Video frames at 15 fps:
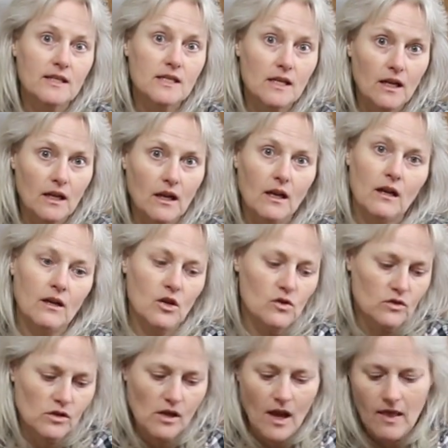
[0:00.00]
I did it,
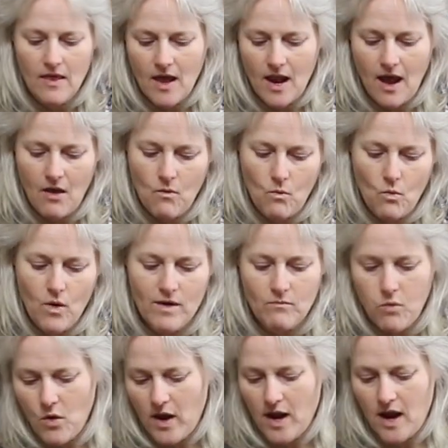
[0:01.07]
and then at
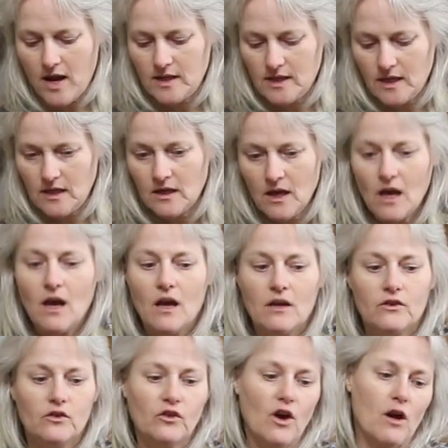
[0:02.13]
one point I did
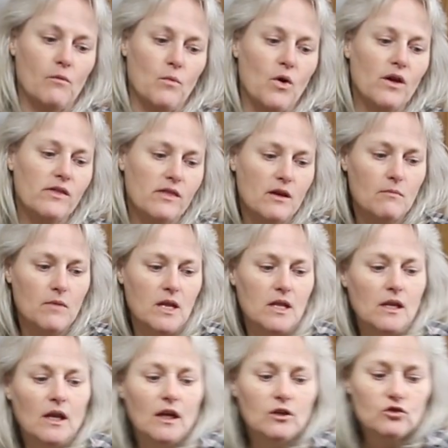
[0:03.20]
start putting them
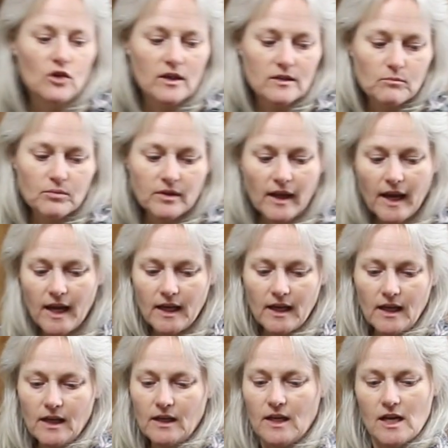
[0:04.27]
in just plain
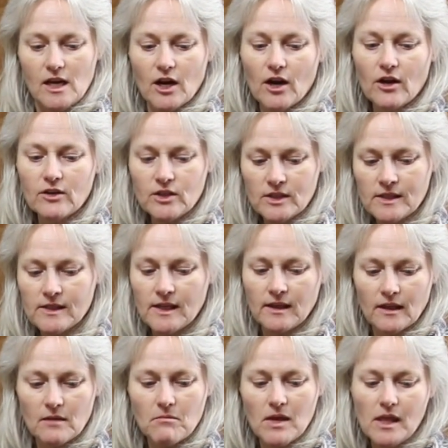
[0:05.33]
in here, just
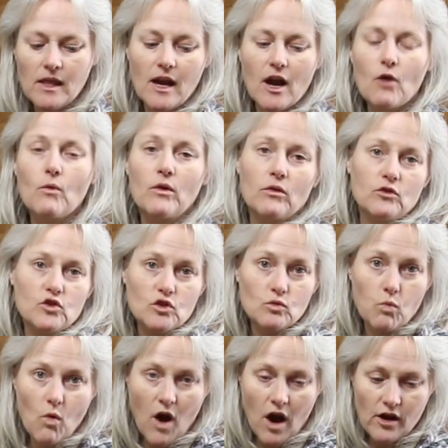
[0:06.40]
sit them in there with
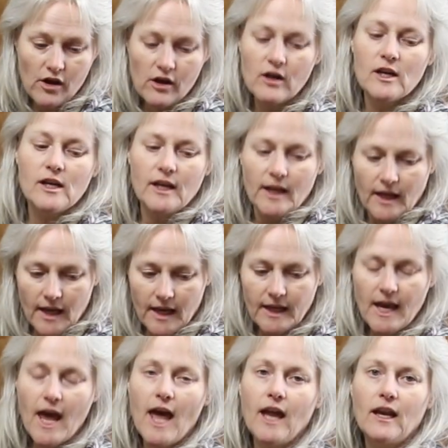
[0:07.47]
just water.
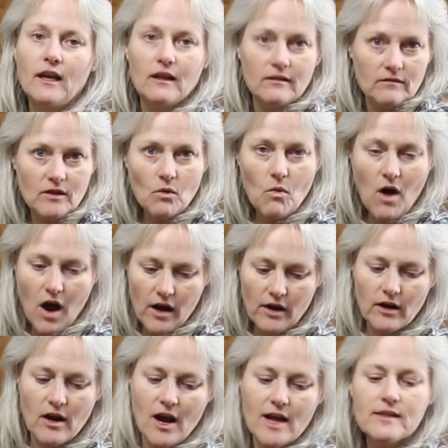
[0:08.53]
Again, the
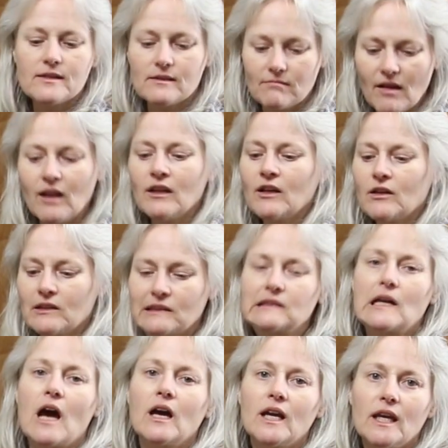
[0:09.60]
water got a little
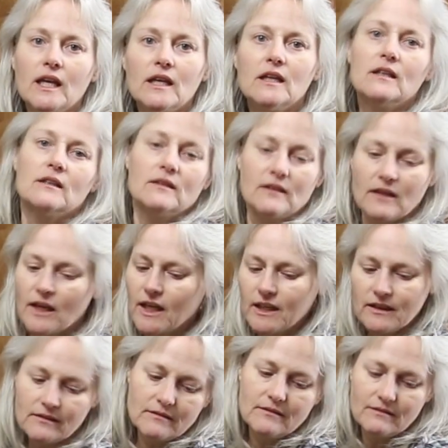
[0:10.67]
skunky,
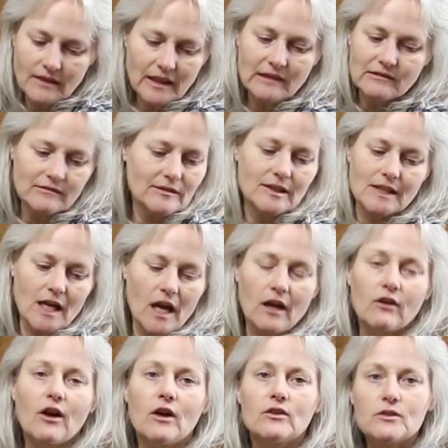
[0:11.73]
and it was kind
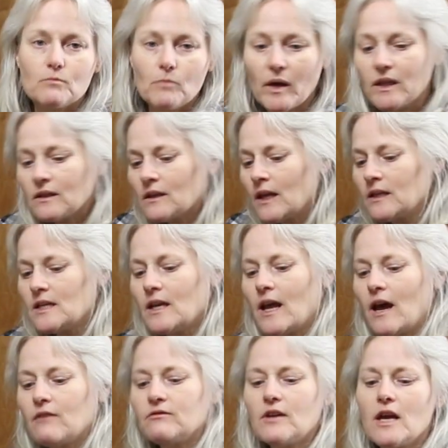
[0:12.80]
of gross. But they did
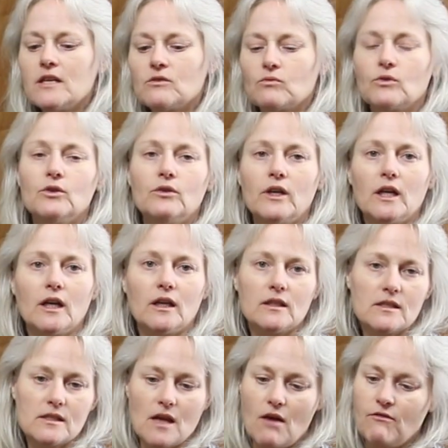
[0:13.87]
have nice rooting
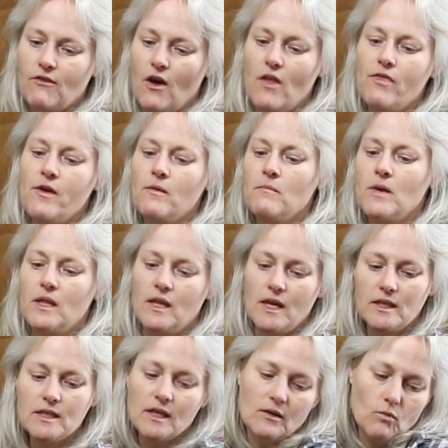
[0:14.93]
and stuff on them, and
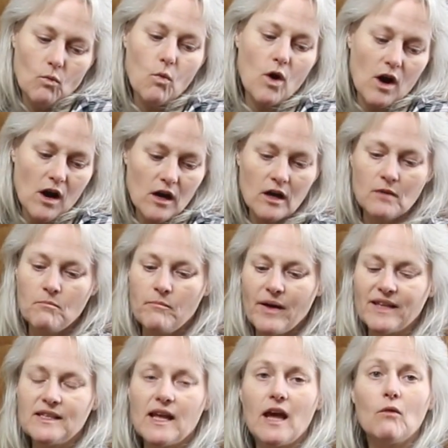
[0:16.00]
they did work,
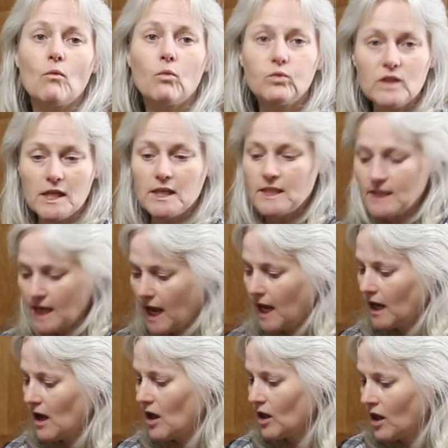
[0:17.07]
but they did
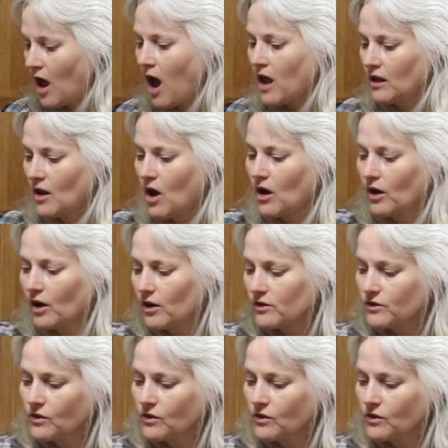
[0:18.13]
take a lot longer.